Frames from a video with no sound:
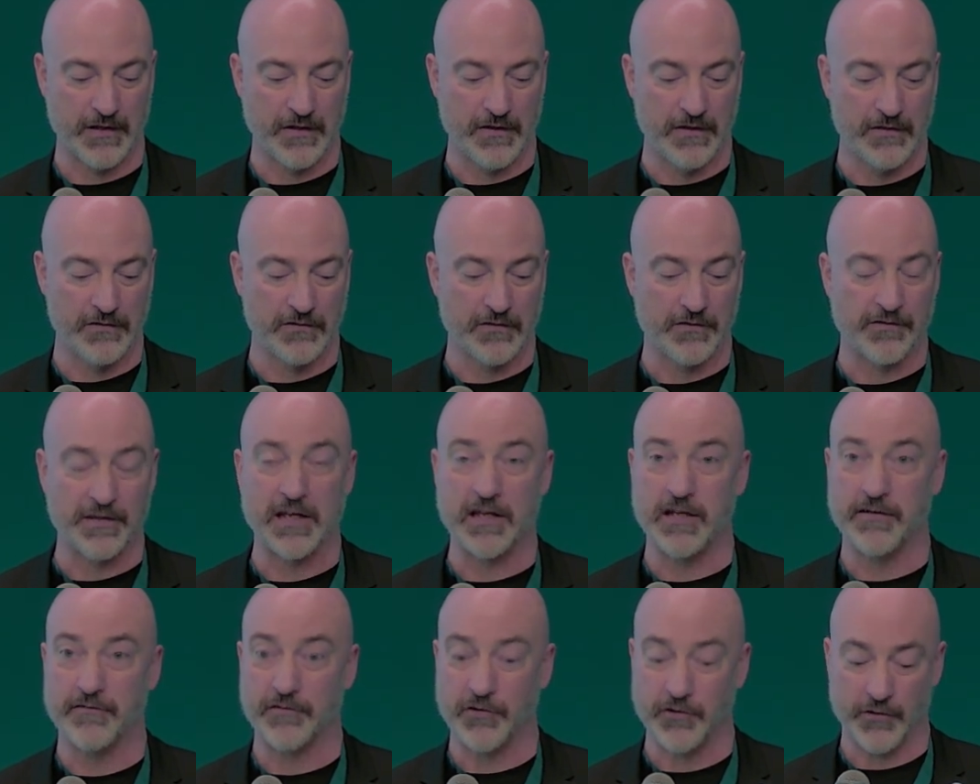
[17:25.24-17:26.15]
So
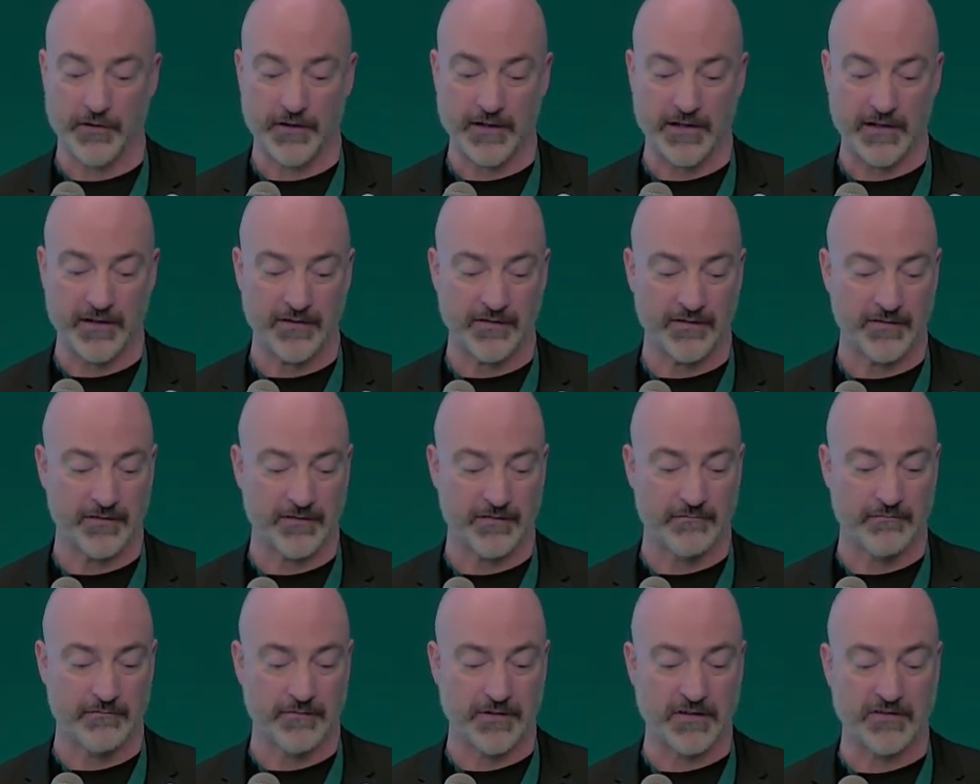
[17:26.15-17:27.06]
thank you for joining
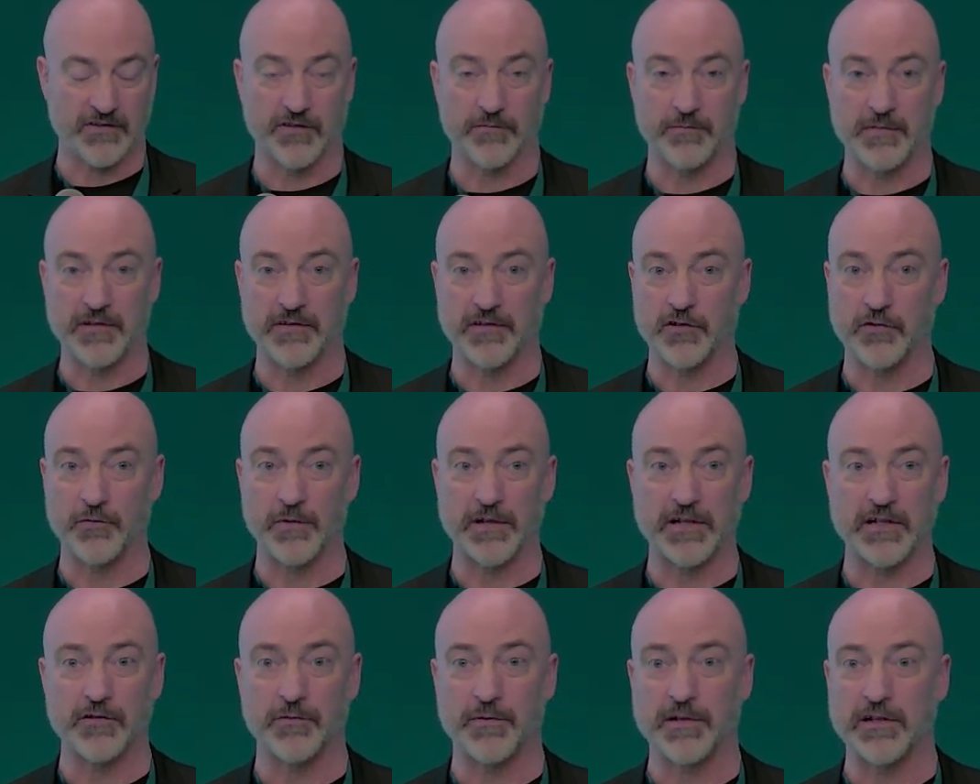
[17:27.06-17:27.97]
us. This has been the
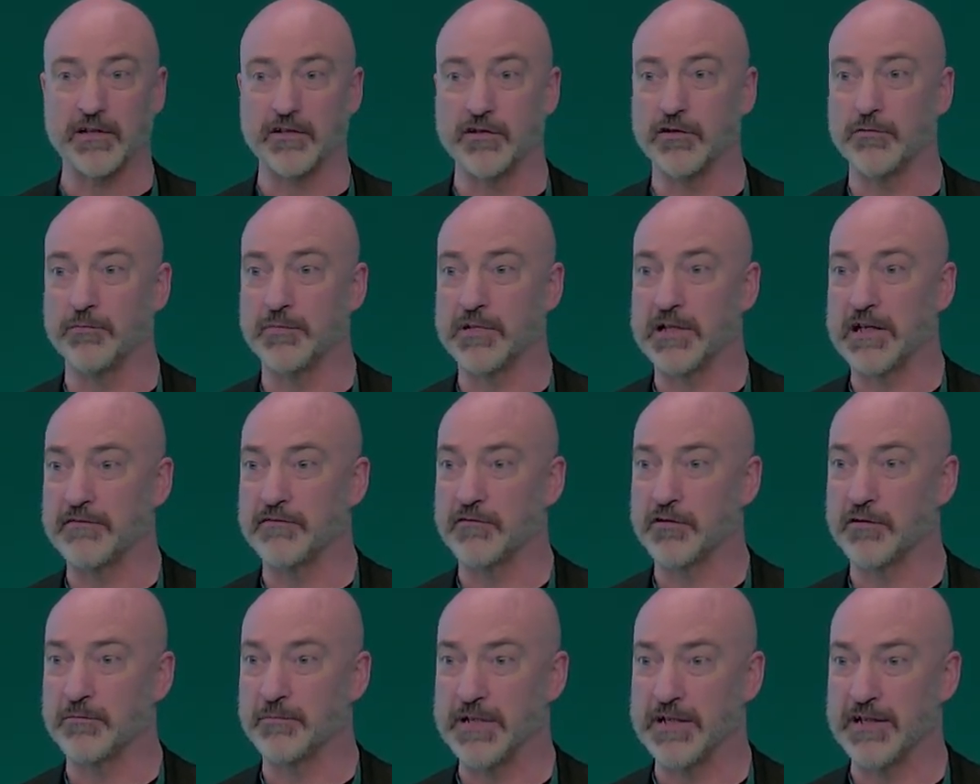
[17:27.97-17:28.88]
2022
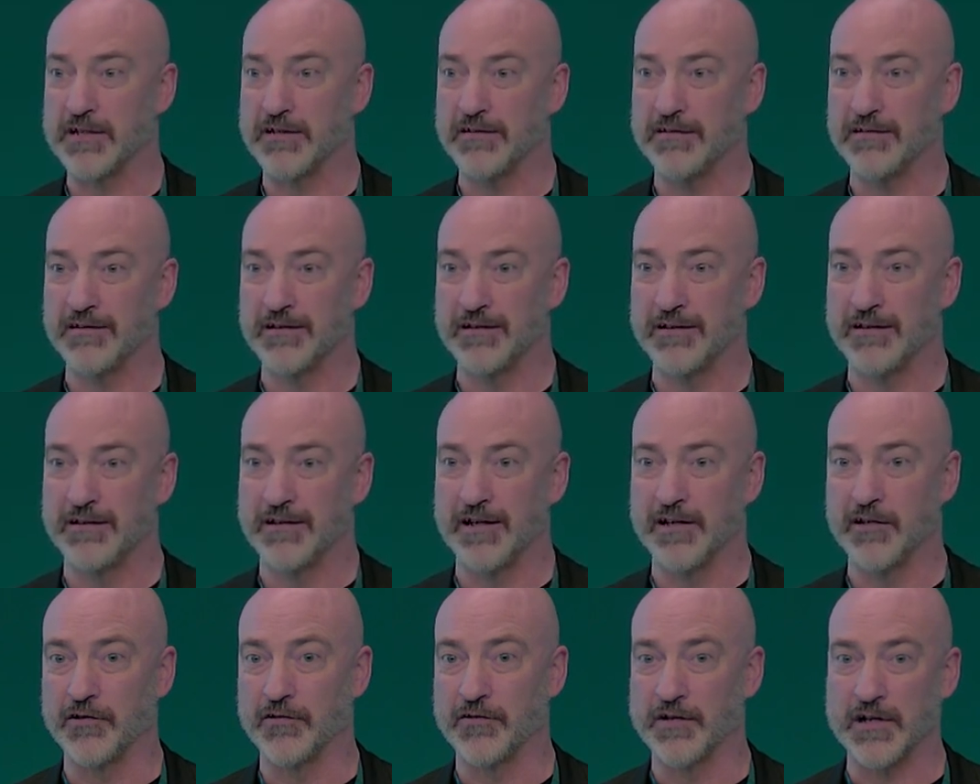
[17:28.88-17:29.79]
platform meeting.
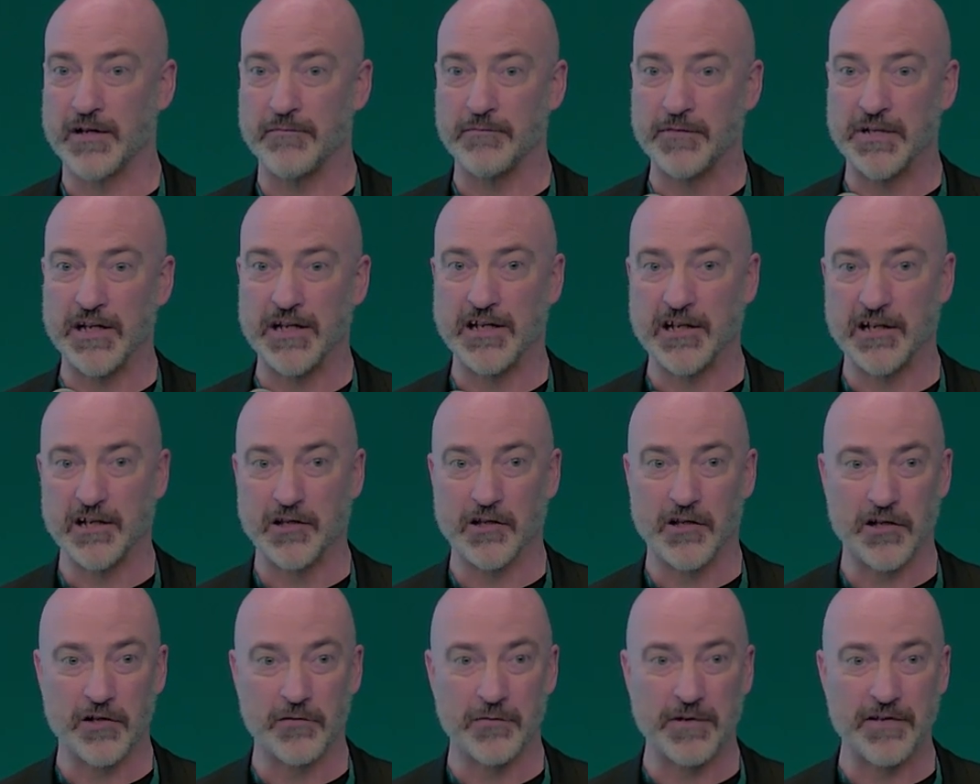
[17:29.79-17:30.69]
I know that I'm taking a
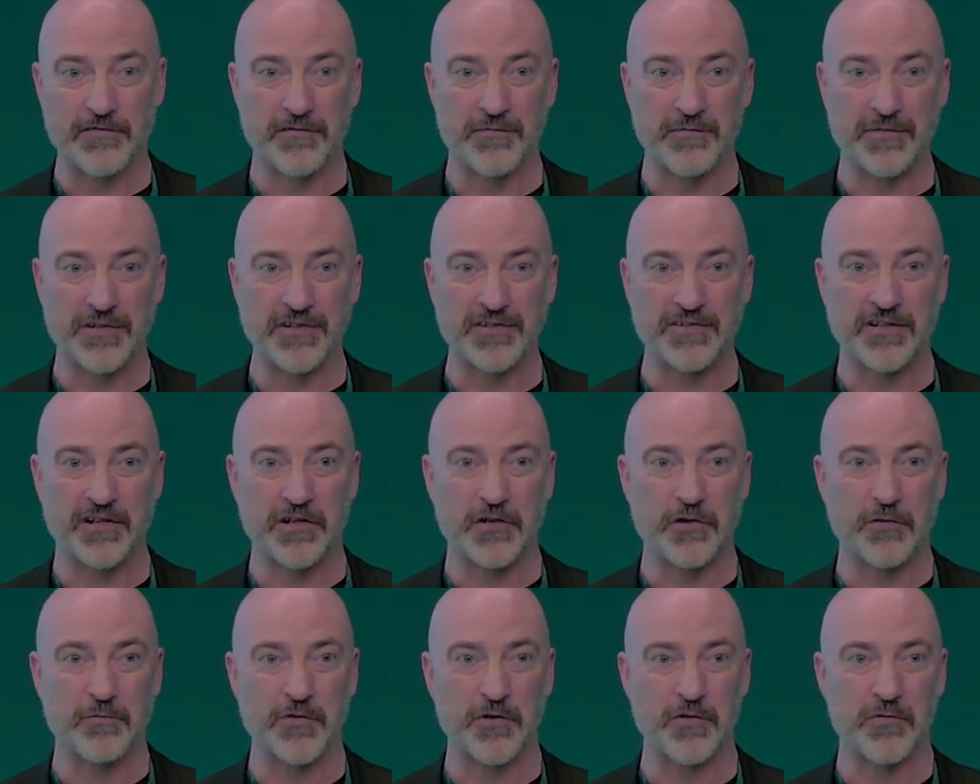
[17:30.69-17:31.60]
lot away from this, and I
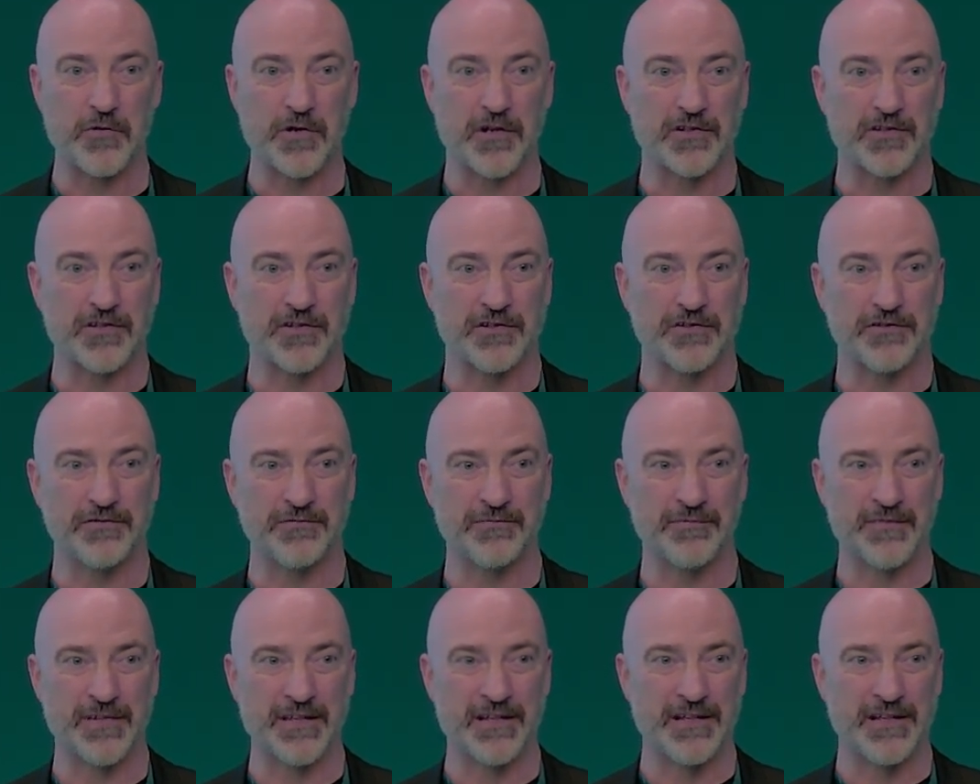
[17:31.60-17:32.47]
hope you are too.